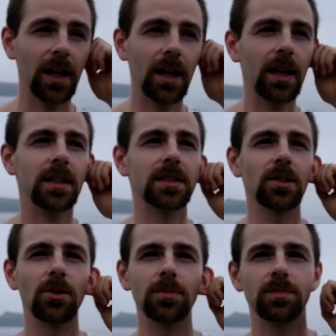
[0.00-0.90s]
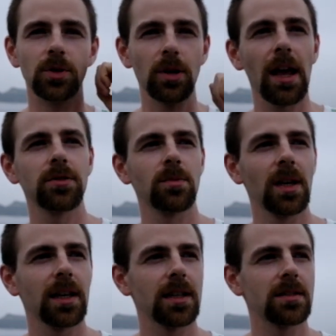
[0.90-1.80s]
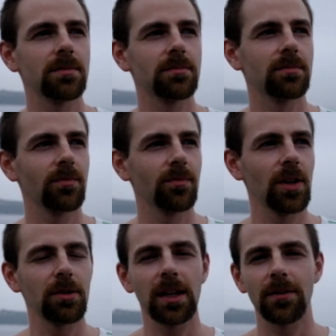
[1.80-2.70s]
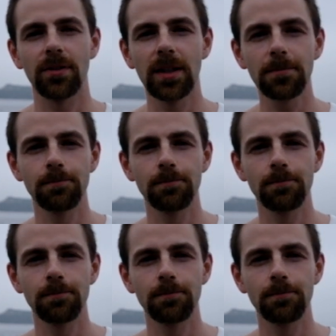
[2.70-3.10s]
so you have to make it very carefully